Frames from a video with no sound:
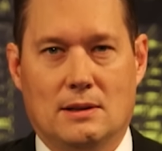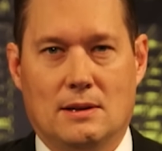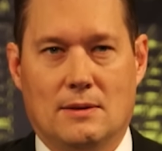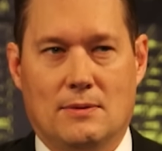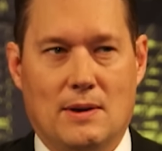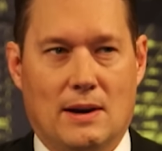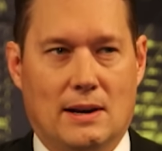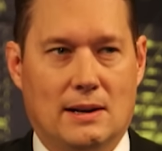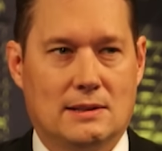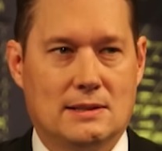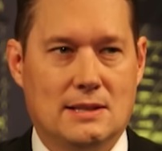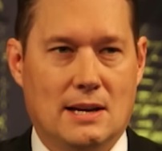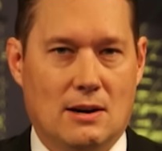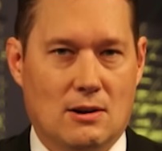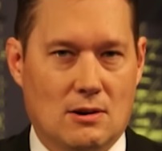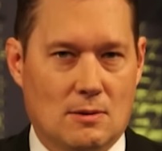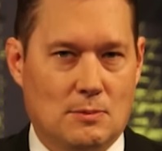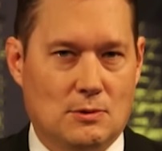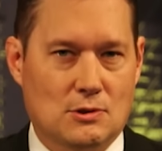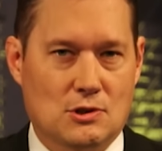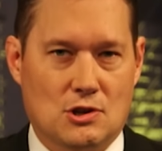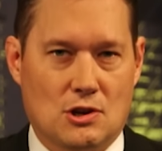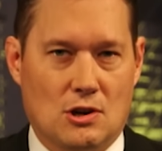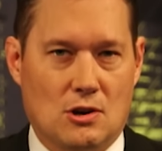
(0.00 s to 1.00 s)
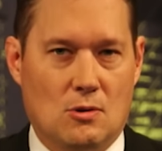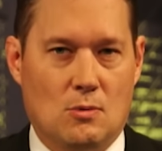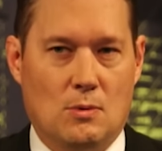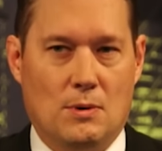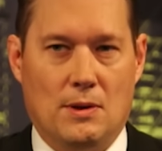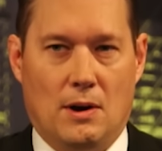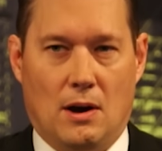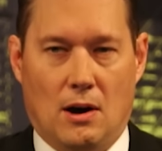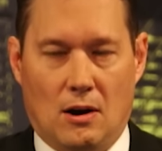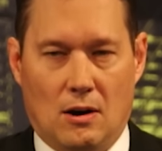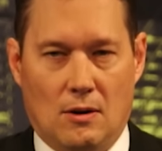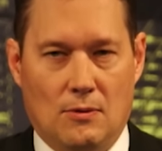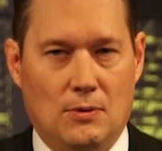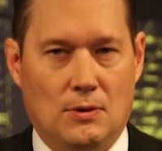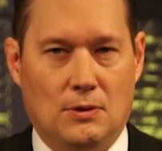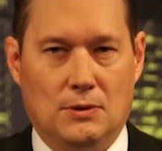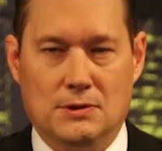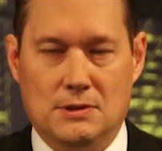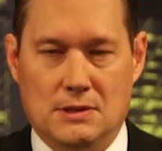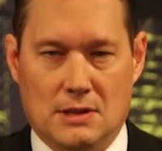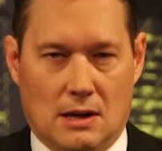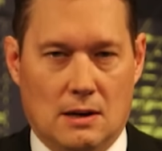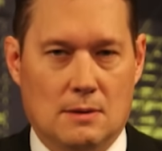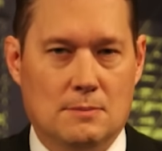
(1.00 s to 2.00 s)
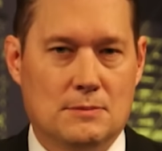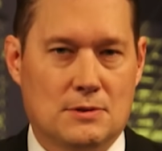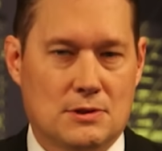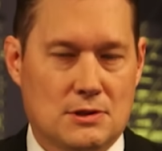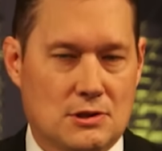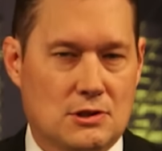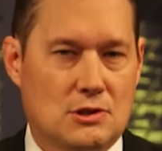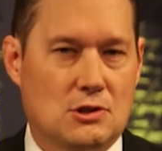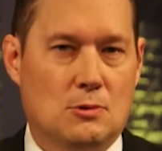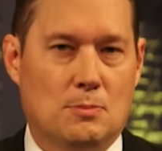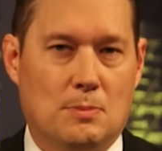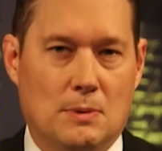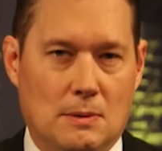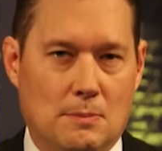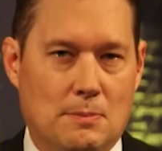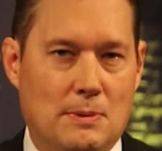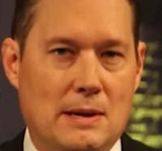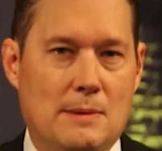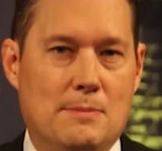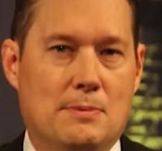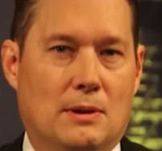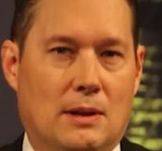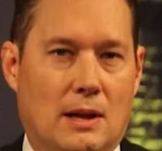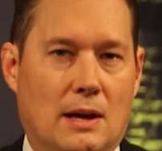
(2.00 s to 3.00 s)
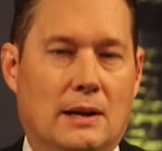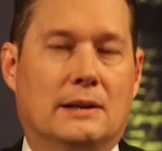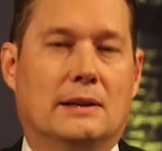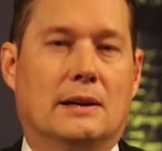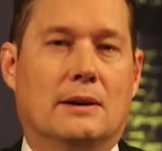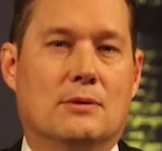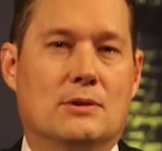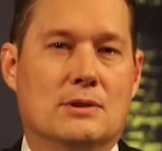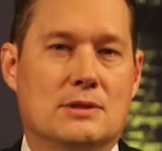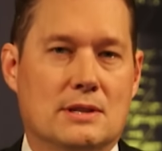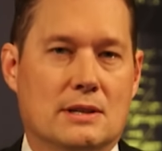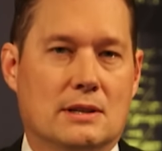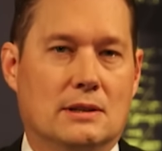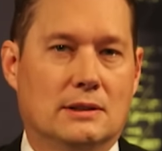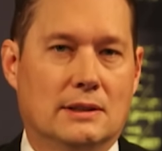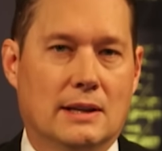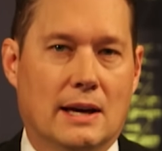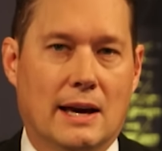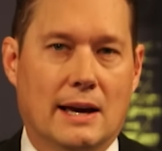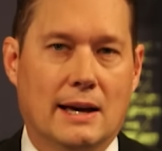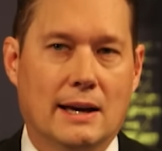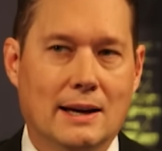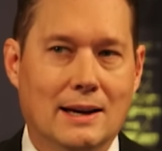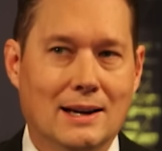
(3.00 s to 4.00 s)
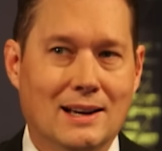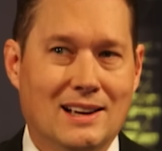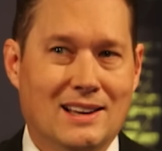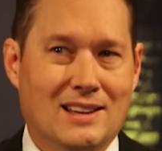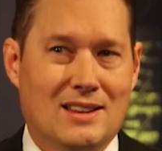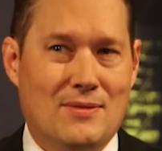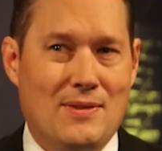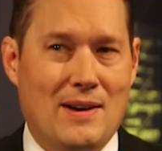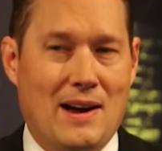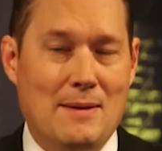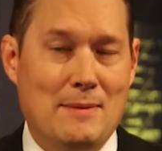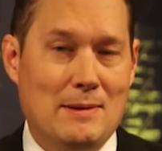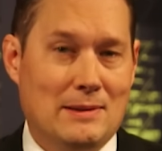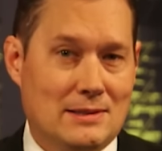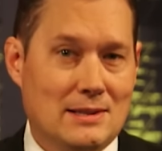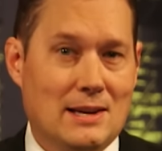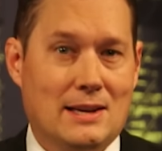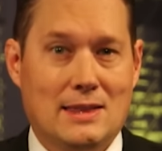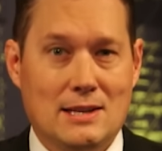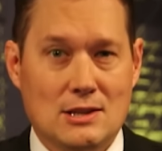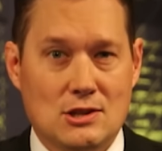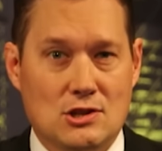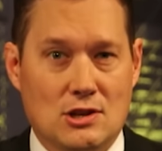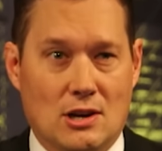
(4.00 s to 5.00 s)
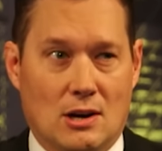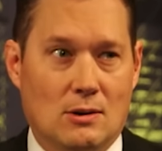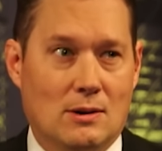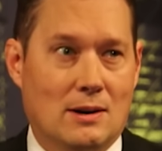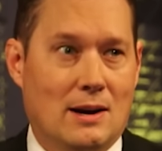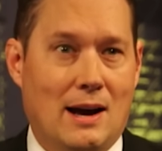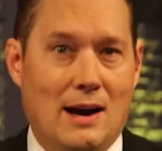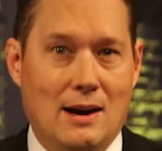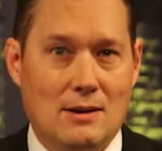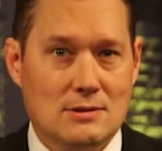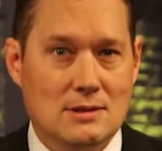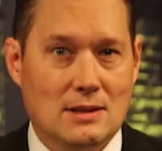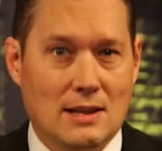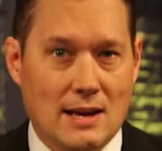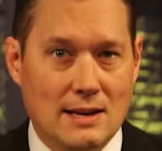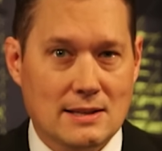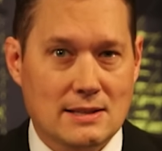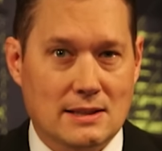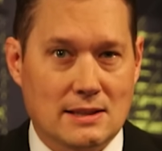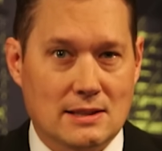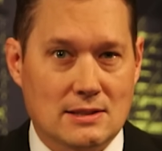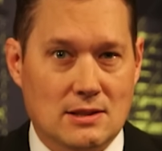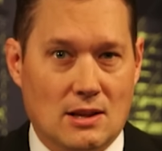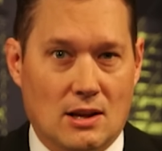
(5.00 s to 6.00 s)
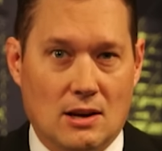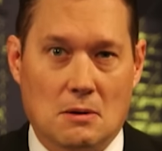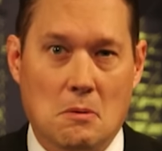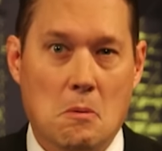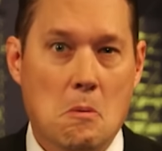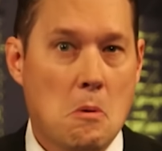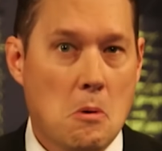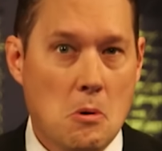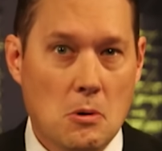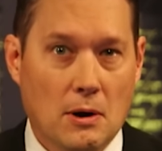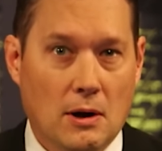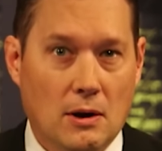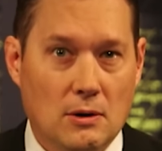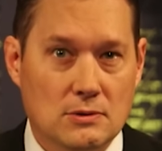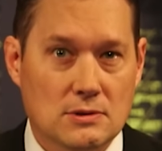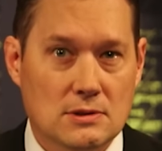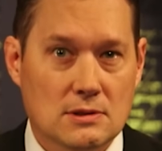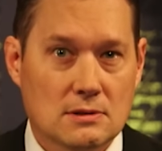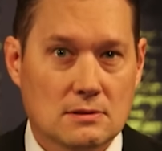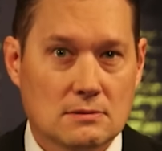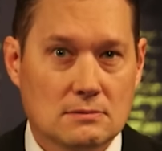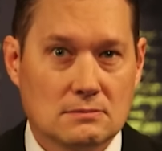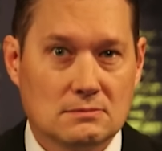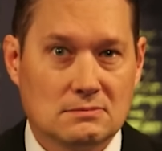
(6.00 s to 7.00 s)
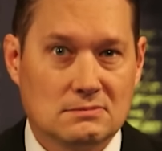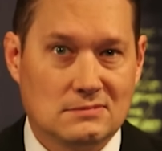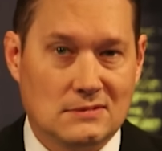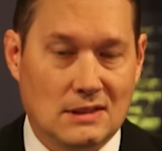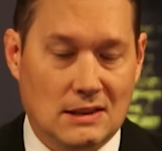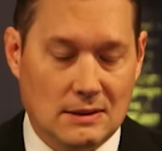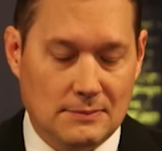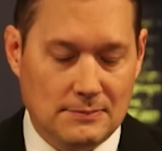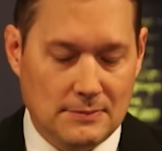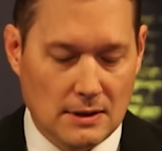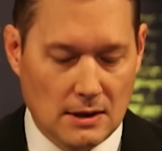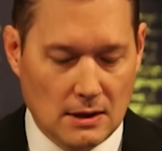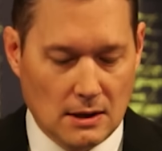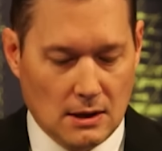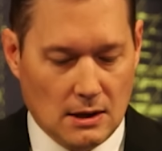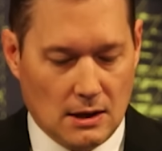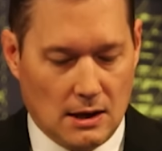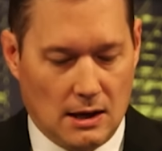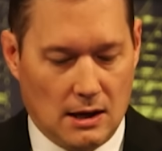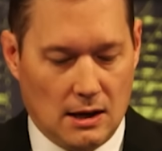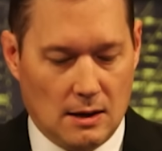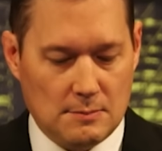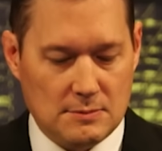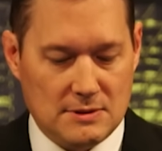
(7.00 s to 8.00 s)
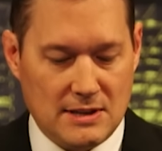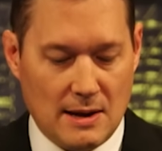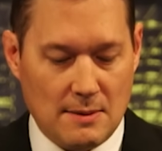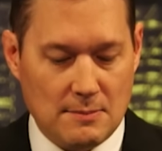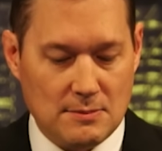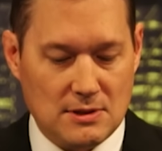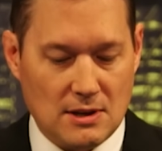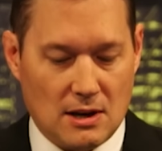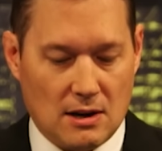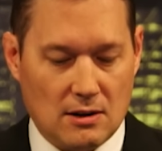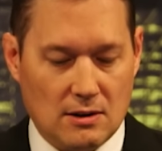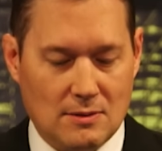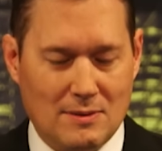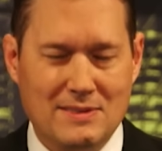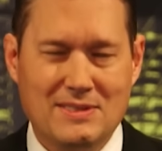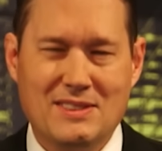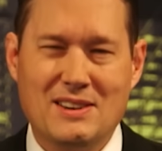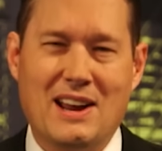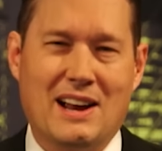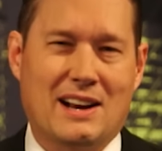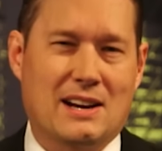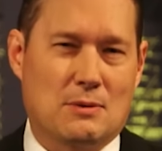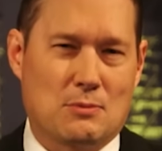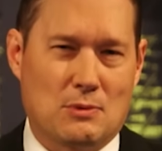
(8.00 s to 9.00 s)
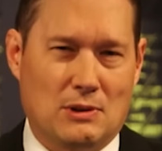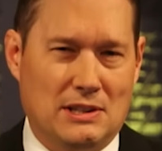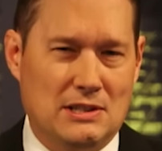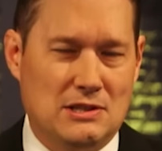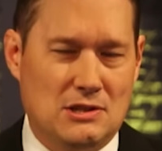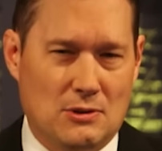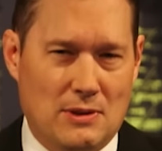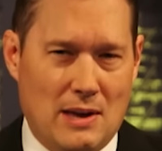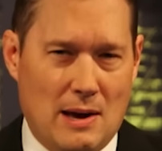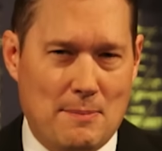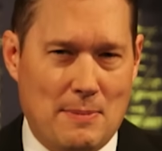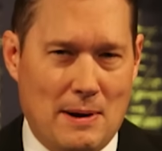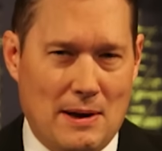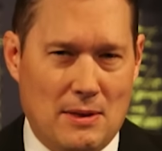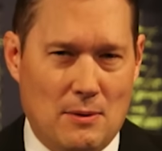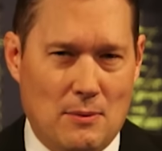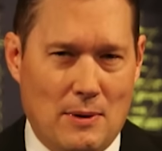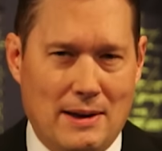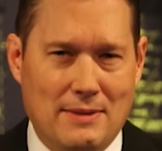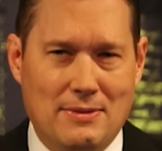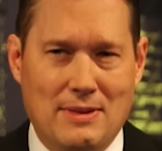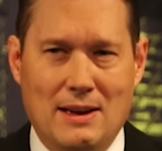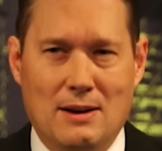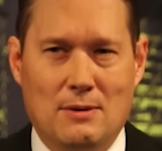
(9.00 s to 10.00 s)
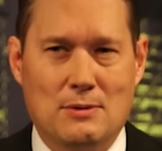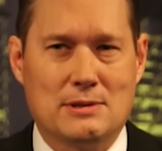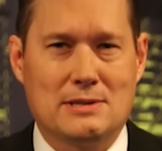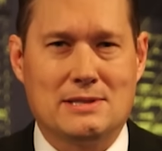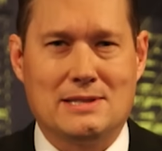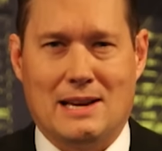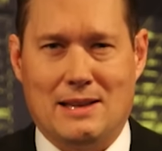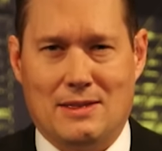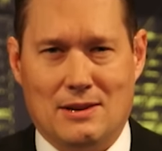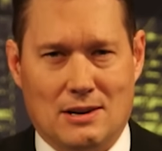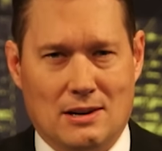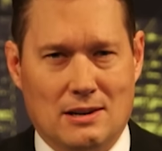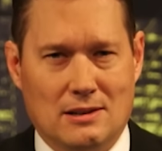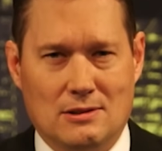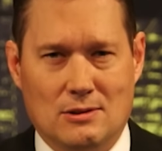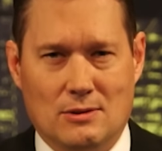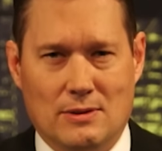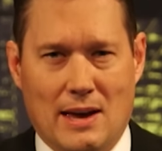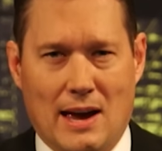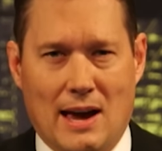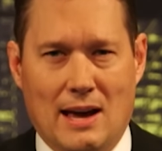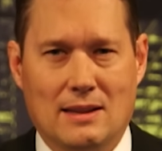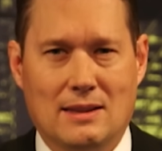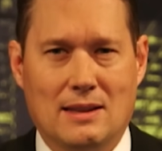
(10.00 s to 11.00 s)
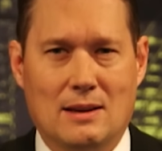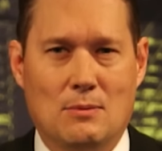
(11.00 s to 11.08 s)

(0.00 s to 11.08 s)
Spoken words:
You've got a terrible show with awful, dumb, stupid people on it every single day. It's like this show. How has it lasted this long? Who knows? Dems are, they're not going to really do that, by the way. They always say they're going to do that.